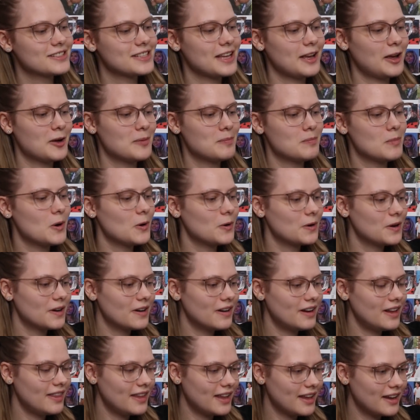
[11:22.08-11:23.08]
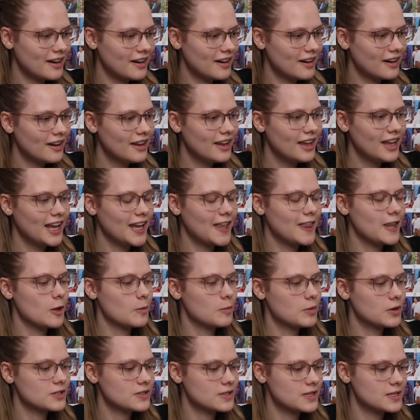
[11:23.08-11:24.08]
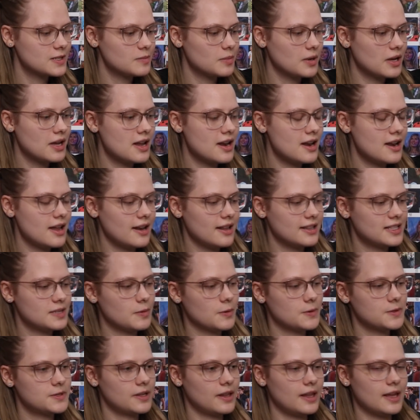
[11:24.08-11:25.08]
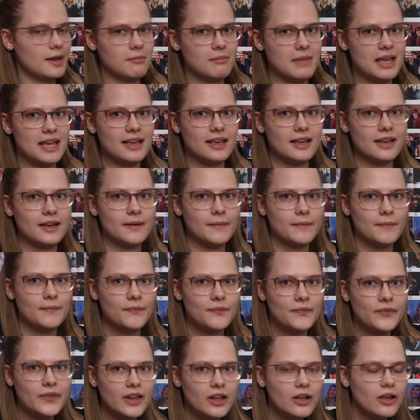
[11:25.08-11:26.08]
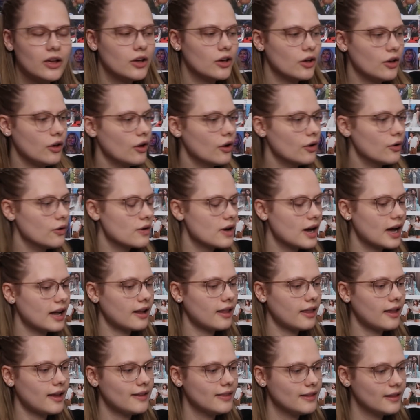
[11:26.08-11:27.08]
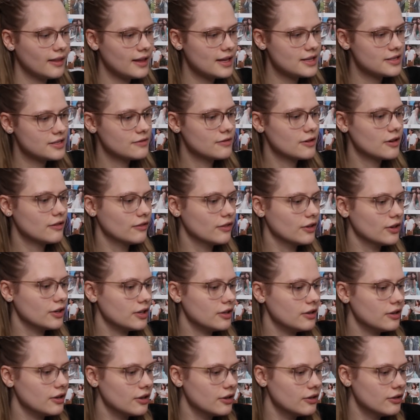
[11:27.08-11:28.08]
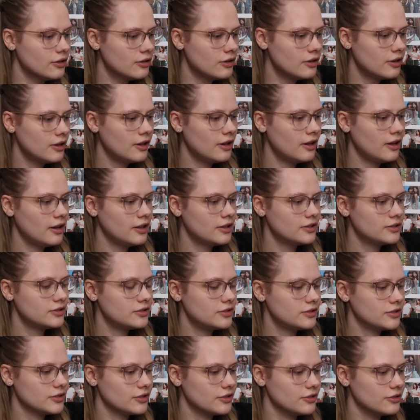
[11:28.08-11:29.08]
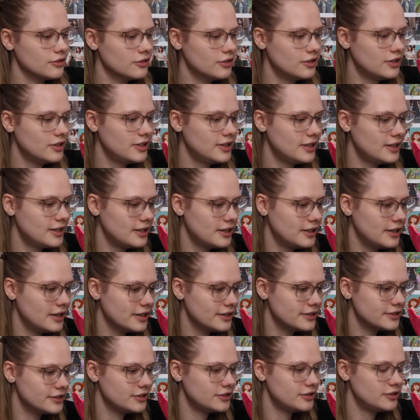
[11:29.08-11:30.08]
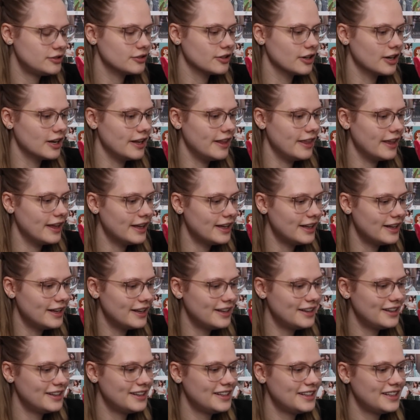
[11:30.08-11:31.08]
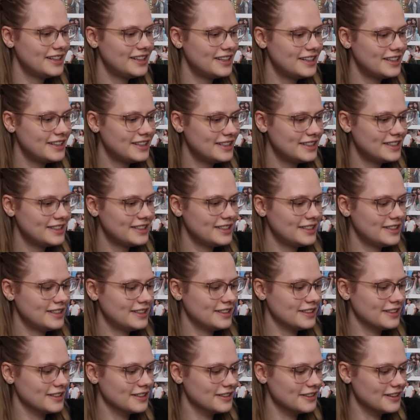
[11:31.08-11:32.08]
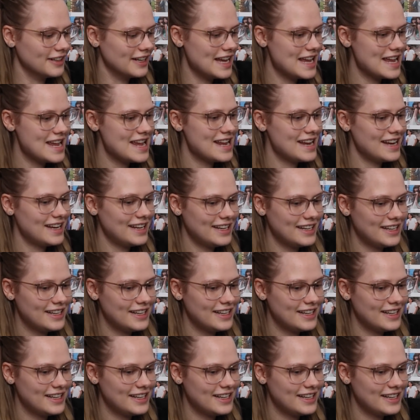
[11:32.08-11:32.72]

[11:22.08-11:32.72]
like a motor in there, and then you push this button and it's supposed to like make it go, kind of like the lazy river, you know? So let's try that. Alright.